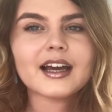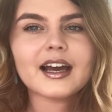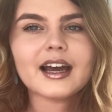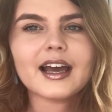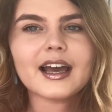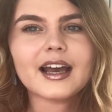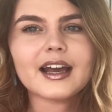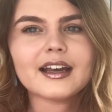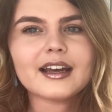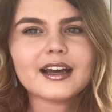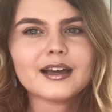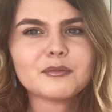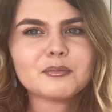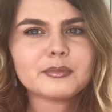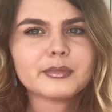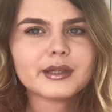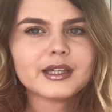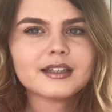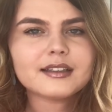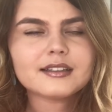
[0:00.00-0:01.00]
And I
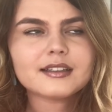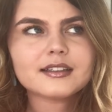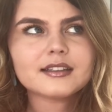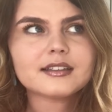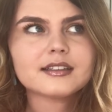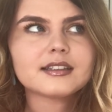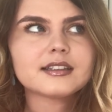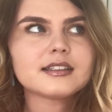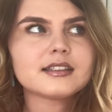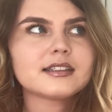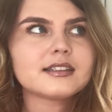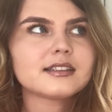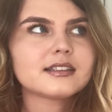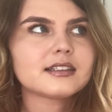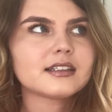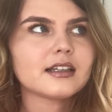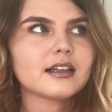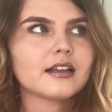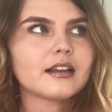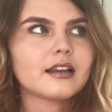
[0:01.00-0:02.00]
painted
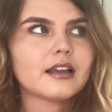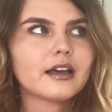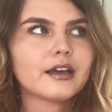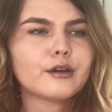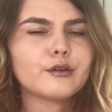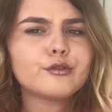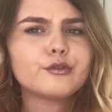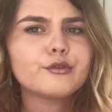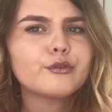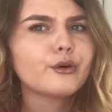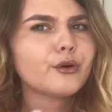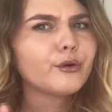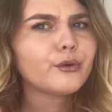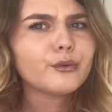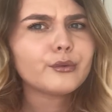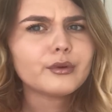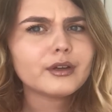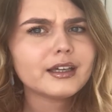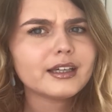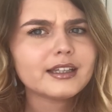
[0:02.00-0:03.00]
this in like 4
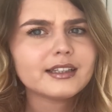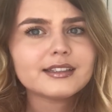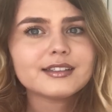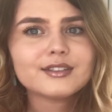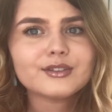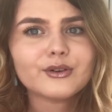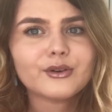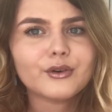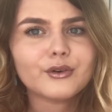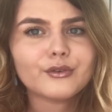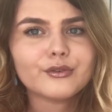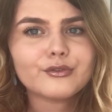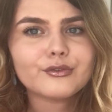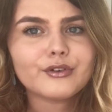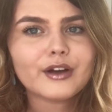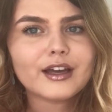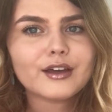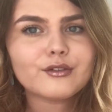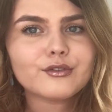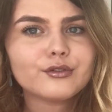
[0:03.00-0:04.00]
weeks or
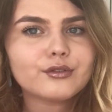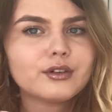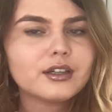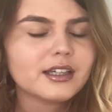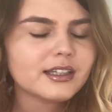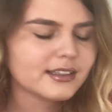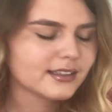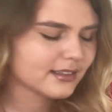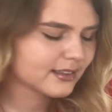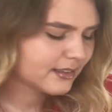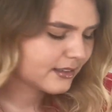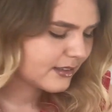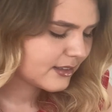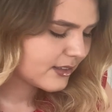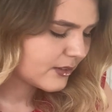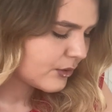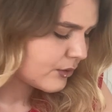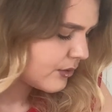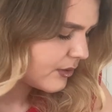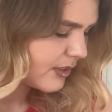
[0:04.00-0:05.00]
5 weeks
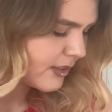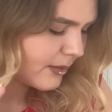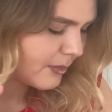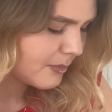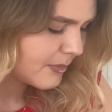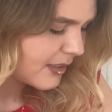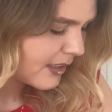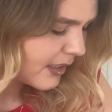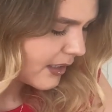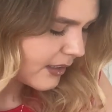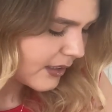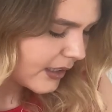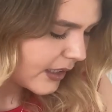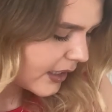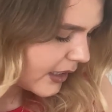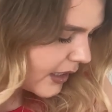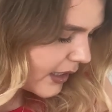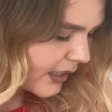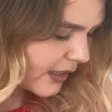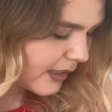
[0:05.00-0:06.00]
or something
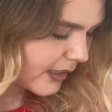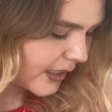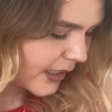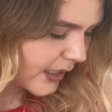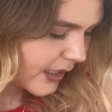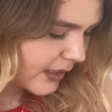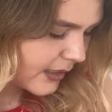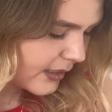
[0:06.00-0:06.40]
like